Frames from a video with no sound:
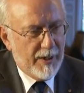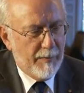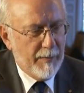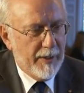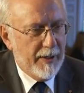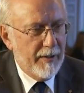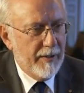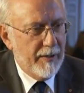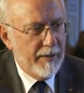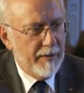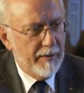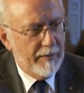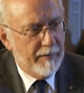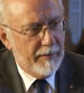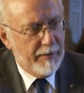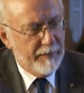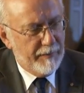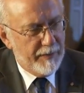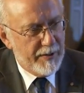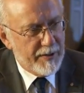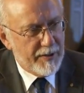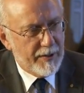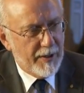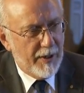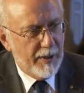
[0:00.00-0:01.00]
I mean, if
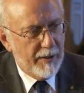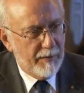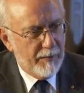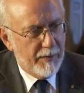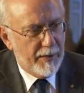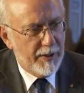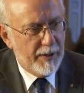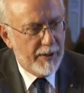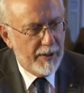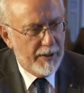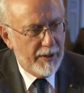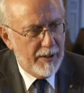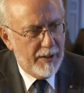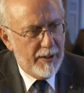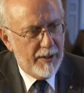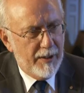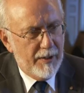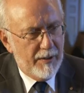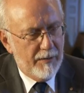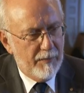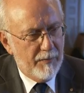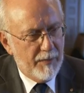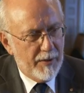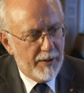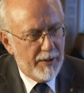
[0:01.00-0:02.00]
you start with
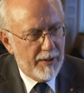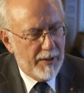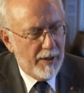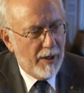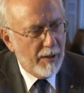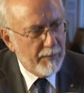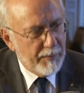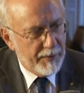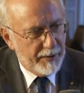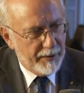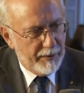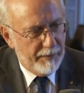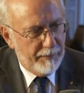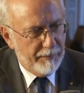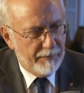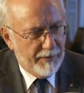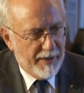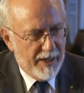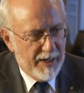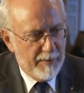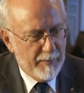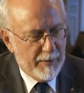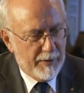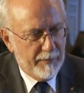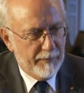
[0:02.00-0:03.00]
the optical
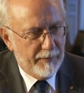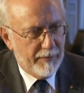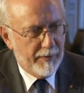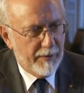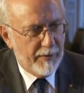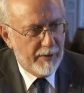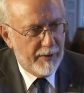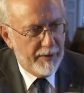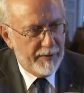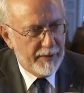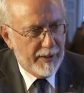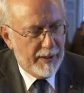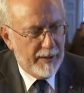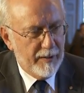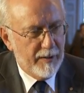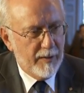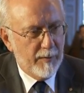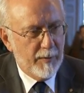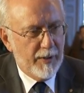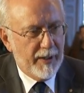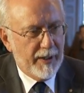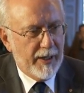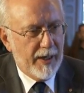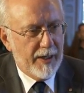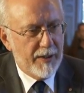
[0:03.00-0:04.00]
fiber for
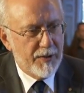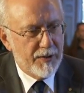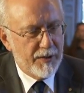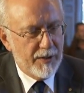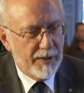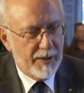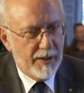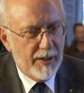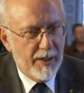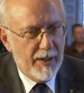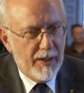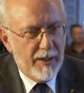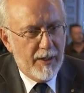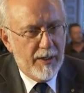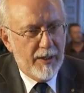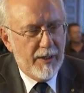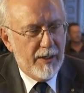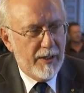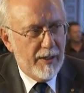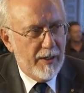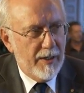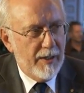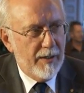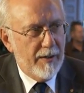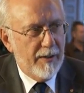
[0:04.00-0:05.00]
telecommunication,
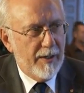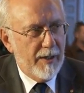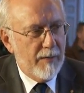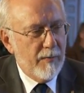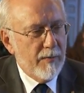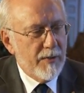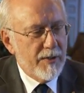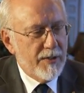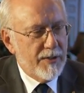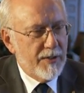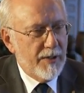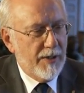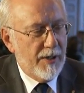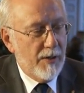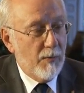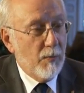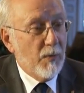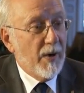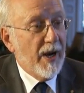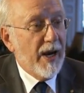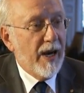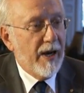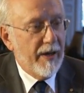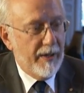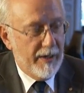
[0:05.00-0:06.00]
there was an
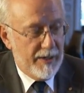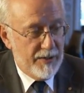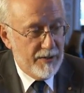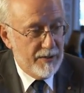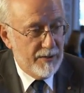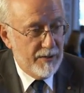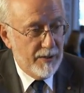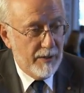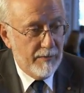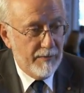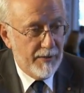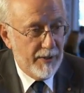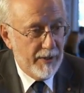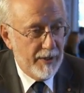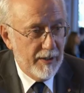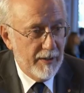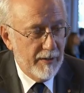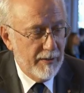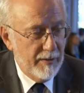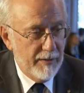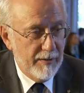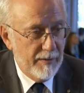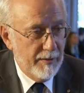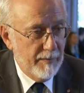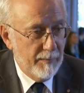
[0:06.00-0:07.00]
awareness of the
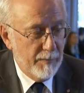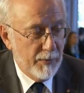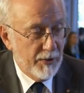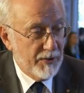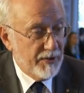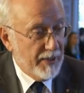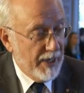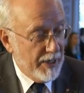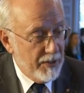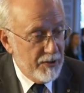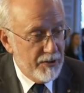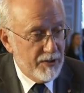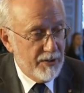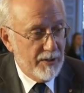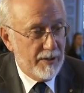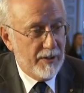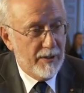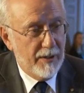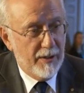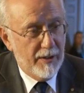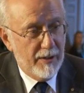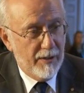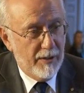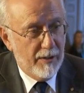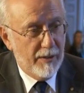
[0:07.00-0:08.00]

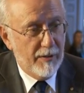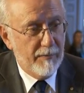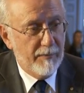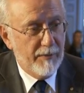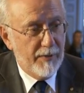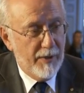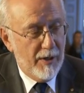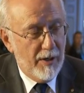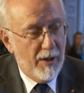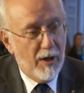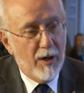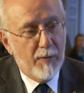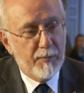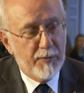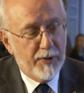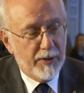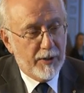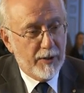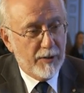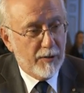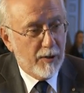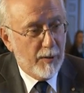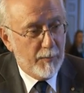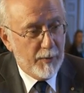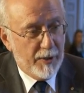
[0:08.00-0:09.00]
potential of
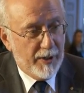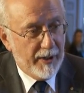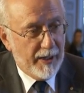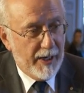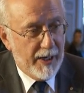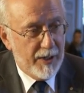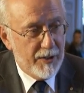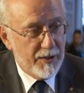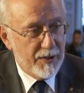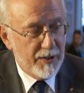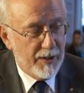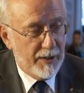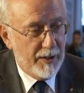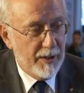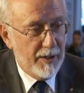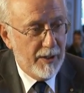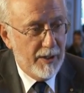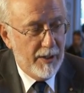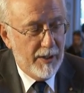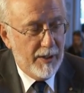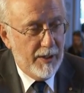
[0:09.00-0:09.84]
optical communication